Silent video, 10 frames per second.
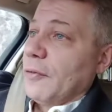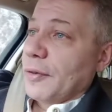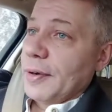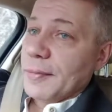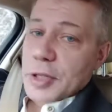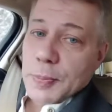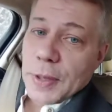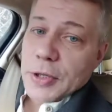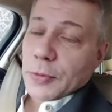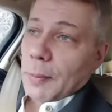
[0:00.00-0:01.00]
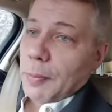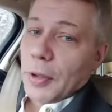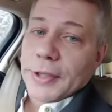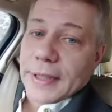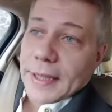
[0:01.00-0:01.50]
Freedom of speech with a
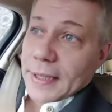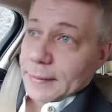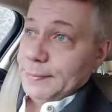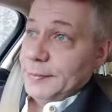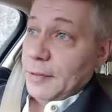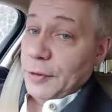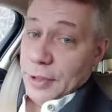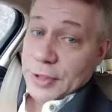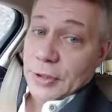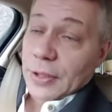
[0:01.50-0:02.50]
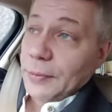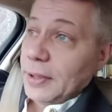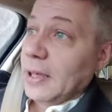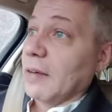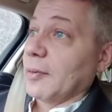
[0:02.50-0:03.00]
bullet in the head if you disagree
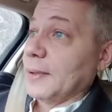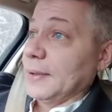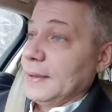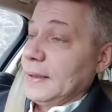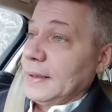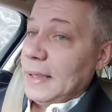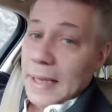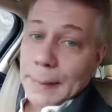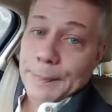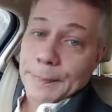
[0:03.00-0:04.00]
with the government. Yep.